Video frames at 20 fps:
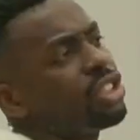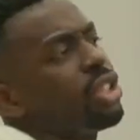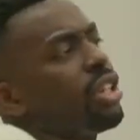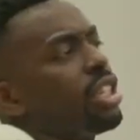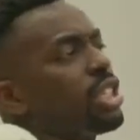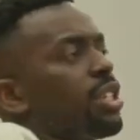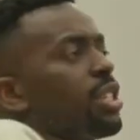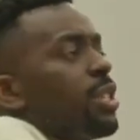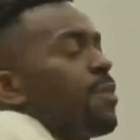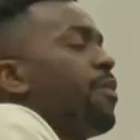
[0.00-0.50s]

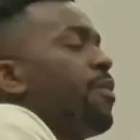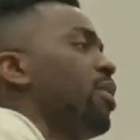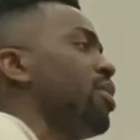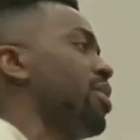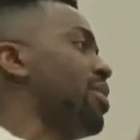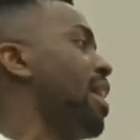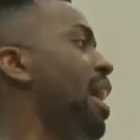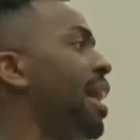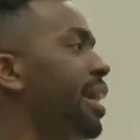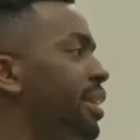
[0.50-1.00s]
church just
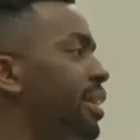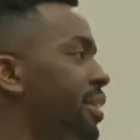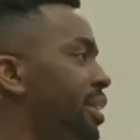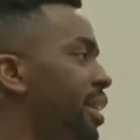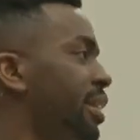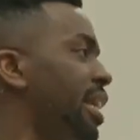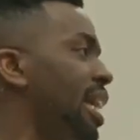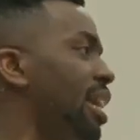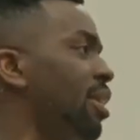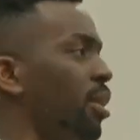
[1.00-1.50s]
feels nice
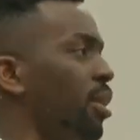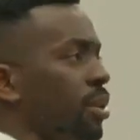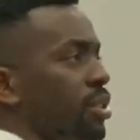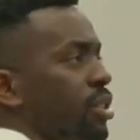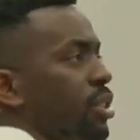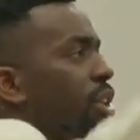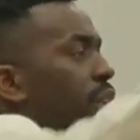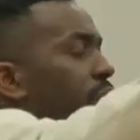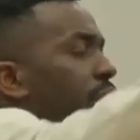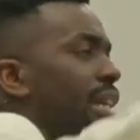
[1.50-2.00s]
and it looks
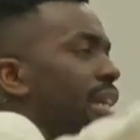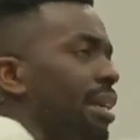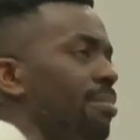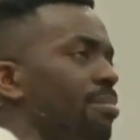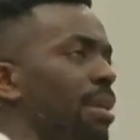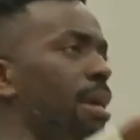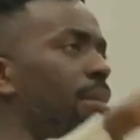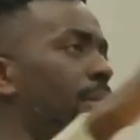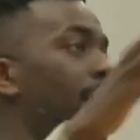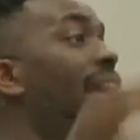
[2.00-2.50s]
good and
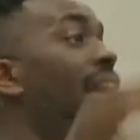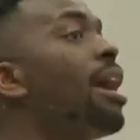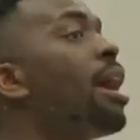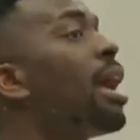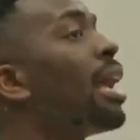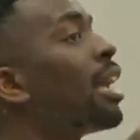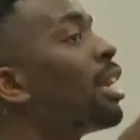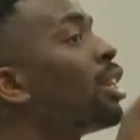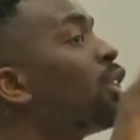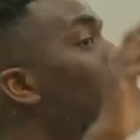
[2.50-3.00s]
blah, blah.
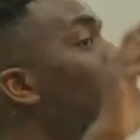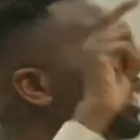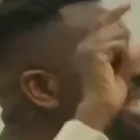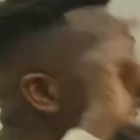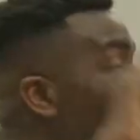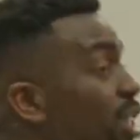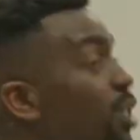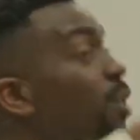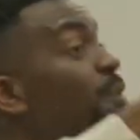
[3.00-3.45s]
You need